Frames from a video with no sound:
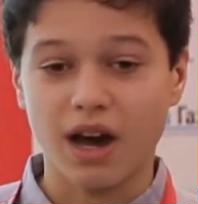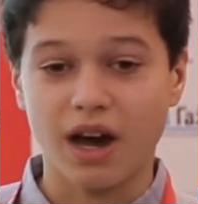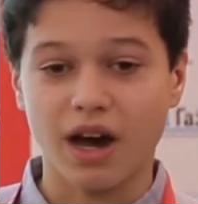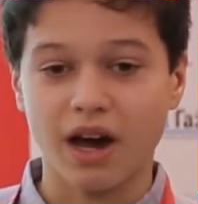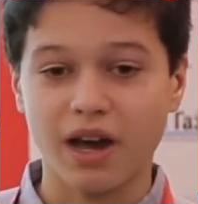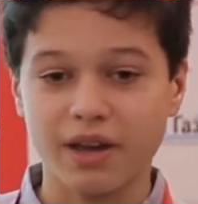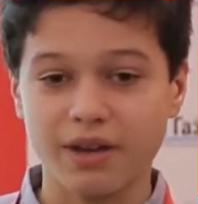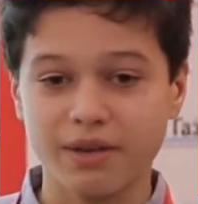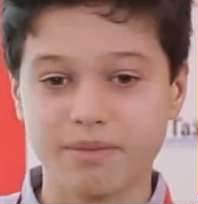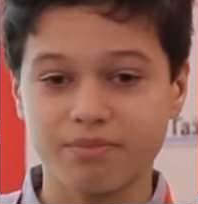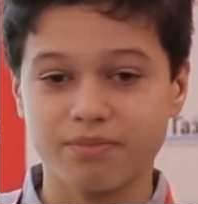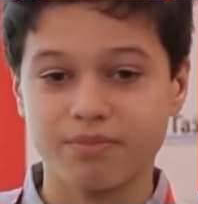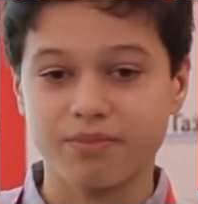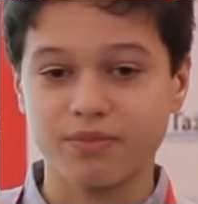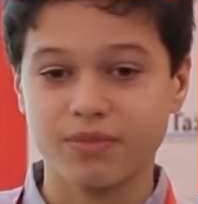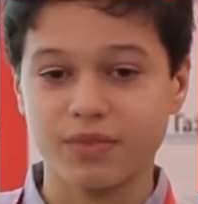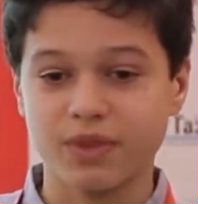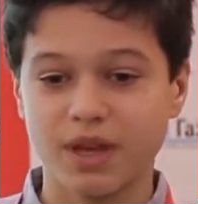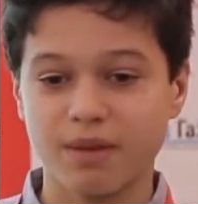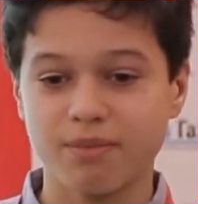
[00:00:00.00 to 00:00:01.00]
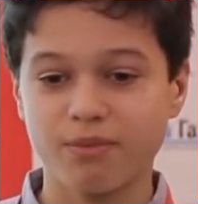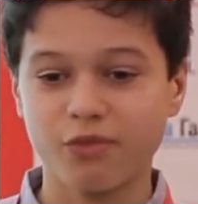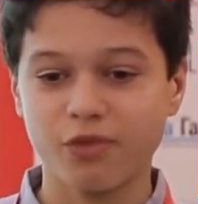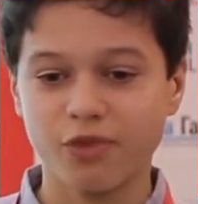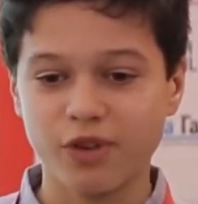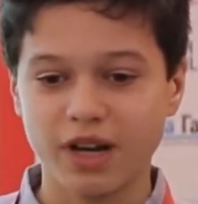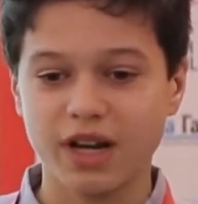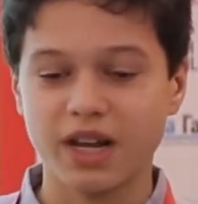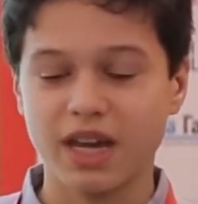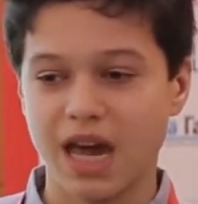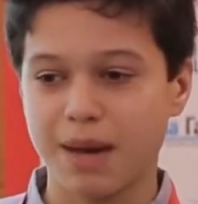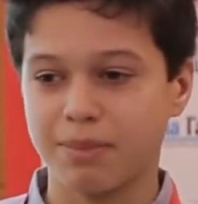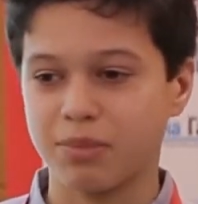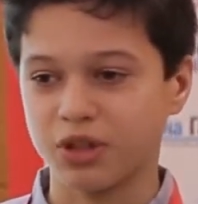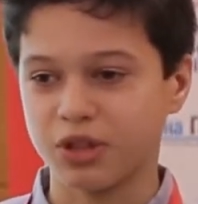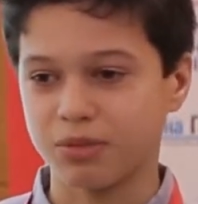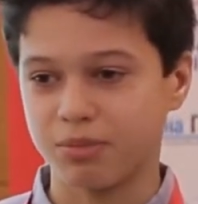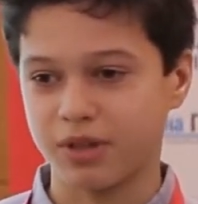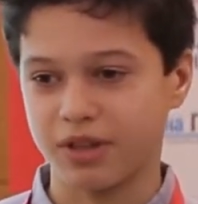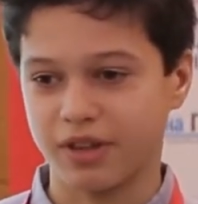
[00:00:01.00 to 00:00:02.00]
I am really happy
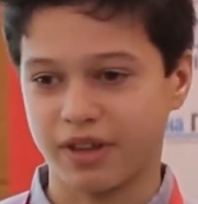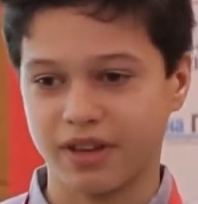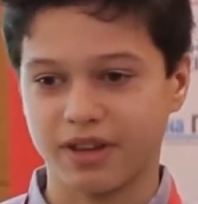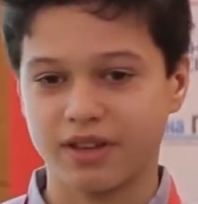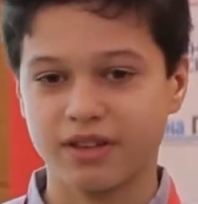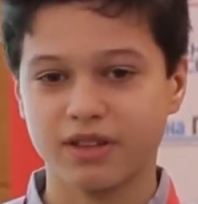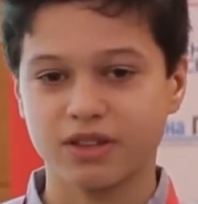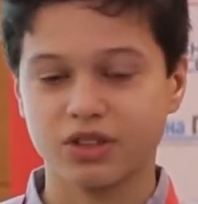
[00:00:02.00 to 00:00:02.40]
to be there.